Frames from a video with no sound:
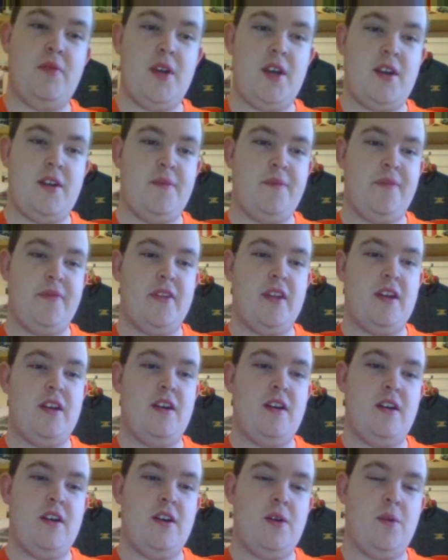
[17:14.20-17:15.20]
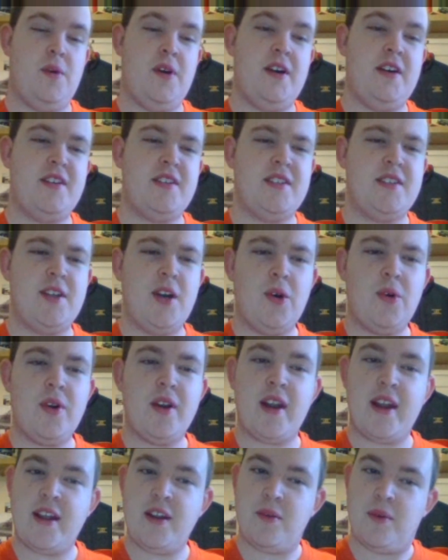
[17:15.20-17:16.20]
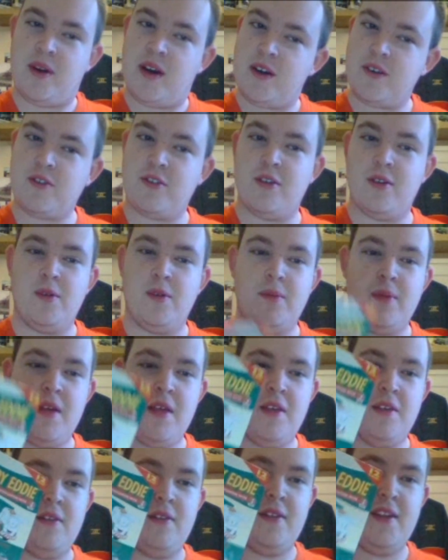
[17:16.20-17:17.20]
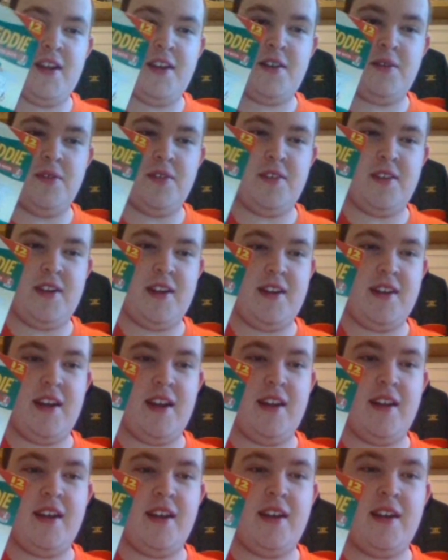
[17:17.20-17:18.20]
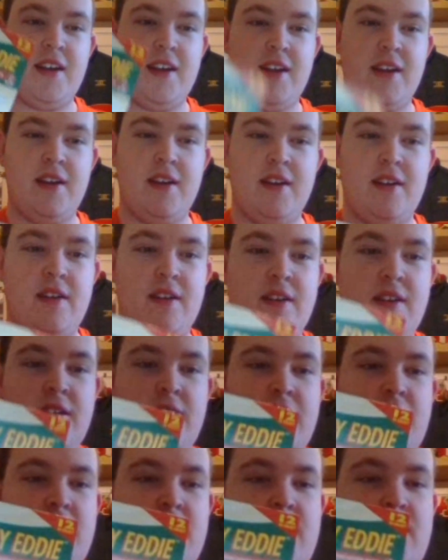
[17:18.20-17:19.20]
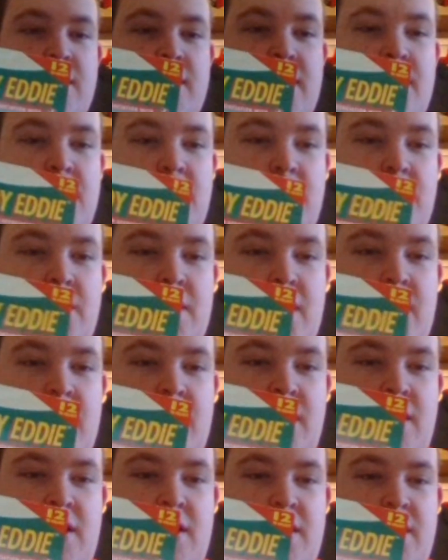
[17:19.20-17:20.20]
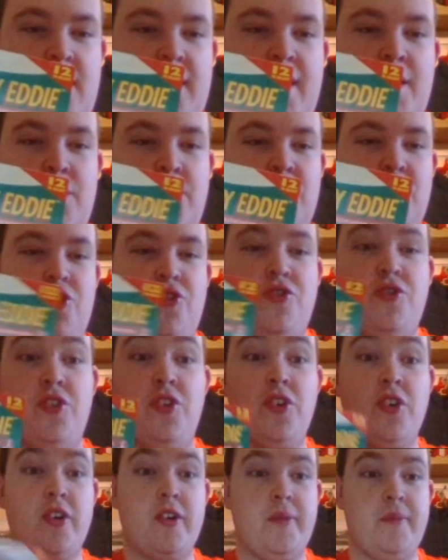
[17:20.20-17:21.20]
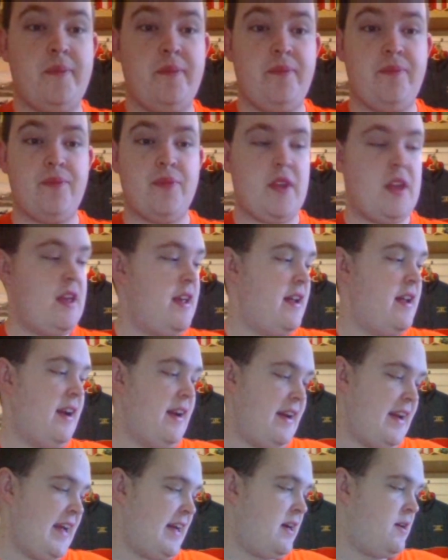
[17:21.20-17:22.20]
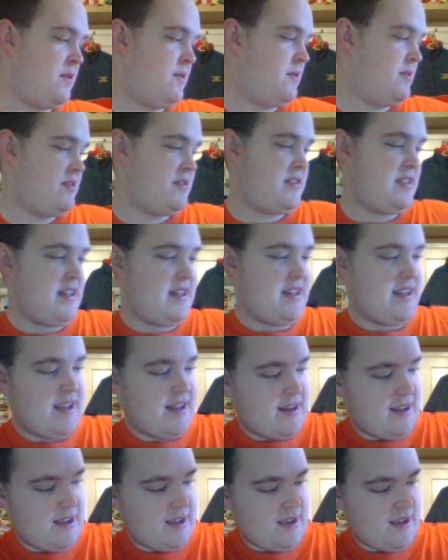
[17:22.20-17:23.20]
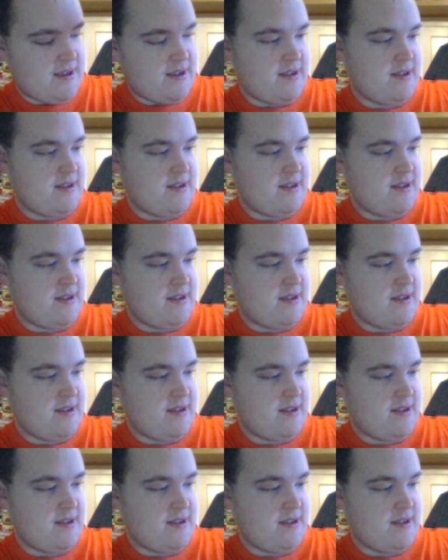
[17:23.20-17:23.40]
me. Whereas in the olden days when I was growing up, this was Steady Eddie. This one here, he was a truck. Now, Steady Eddie